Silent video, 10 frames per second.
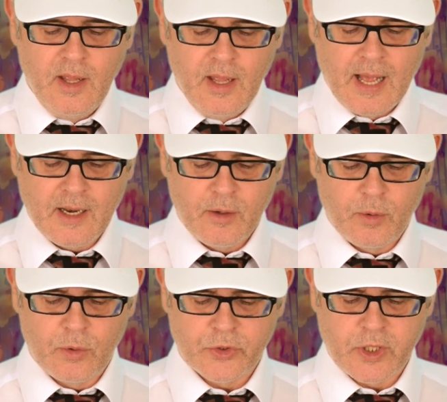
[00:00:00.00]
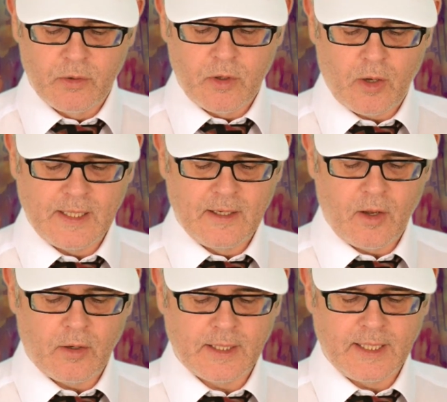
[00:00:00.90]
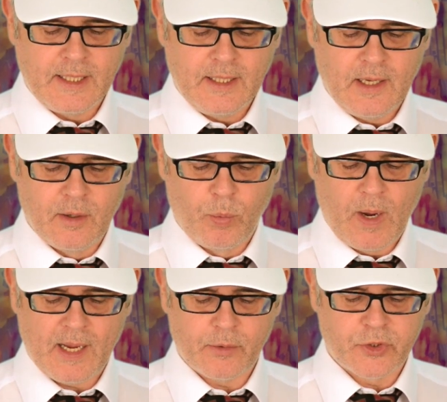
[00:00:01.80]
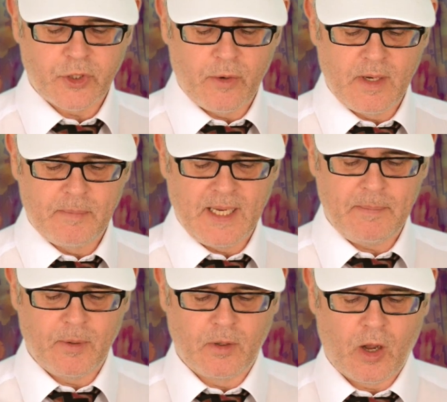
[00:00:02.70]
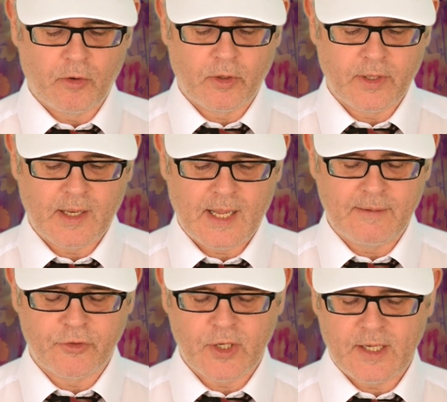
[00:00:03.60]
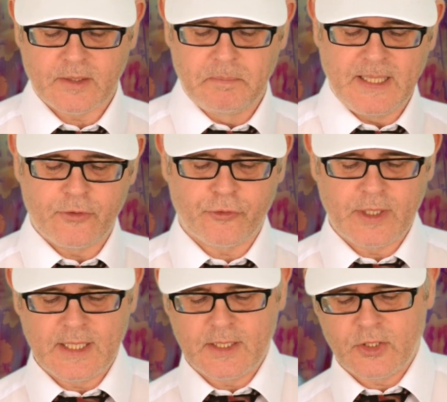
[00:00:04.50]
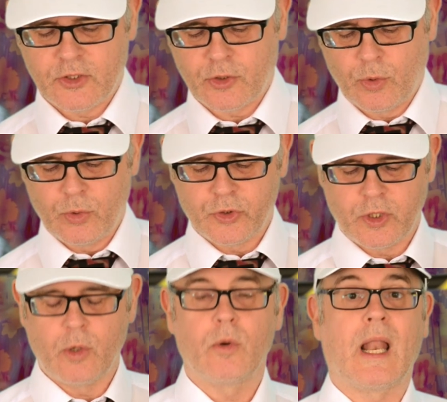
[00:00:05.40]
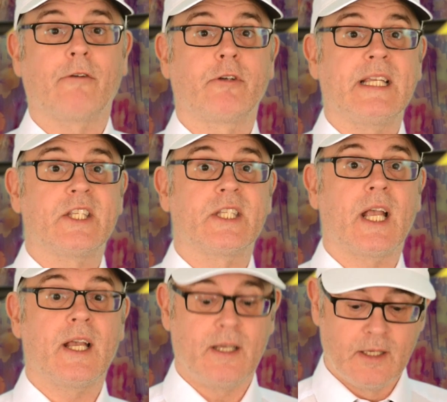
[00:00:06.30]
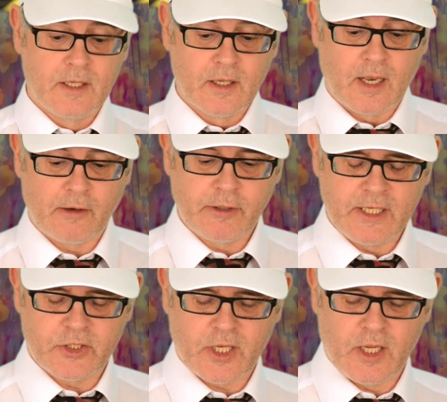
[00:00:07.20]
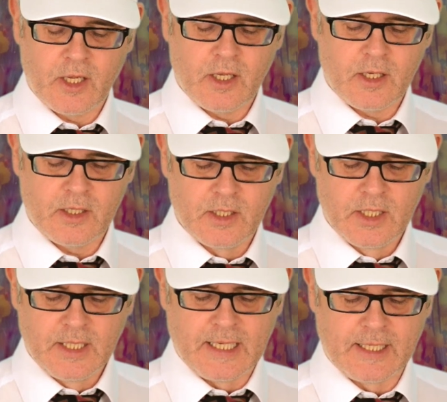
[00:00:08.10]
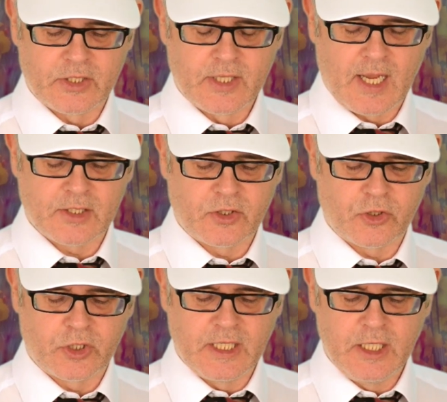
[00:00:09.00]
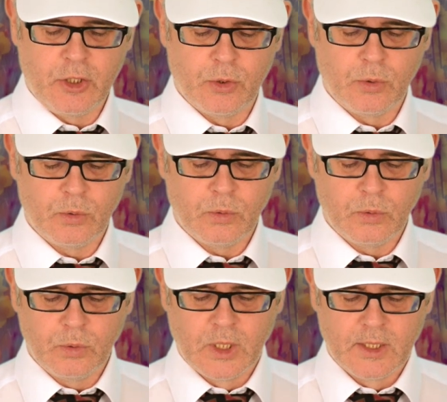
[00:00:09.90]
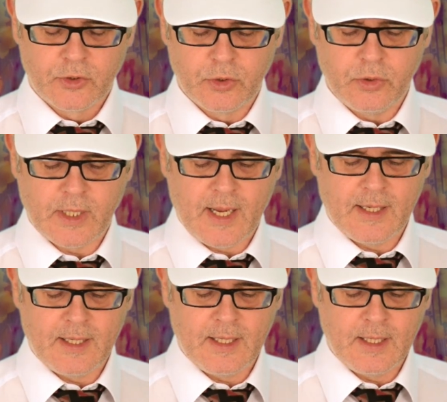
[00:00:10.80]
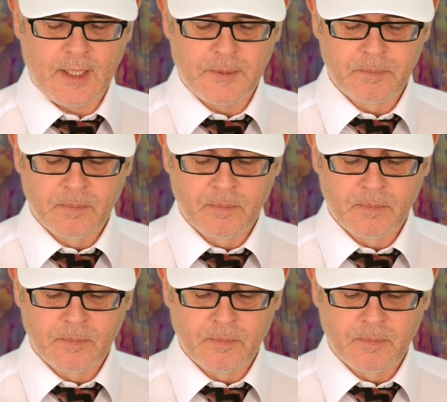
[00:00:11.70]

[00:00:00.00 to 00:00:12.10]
Hello also, Lolly Lolly. Wow, so many people are on the live chat. Beatriz, also Larissa. Larissa, it is nice to see you today.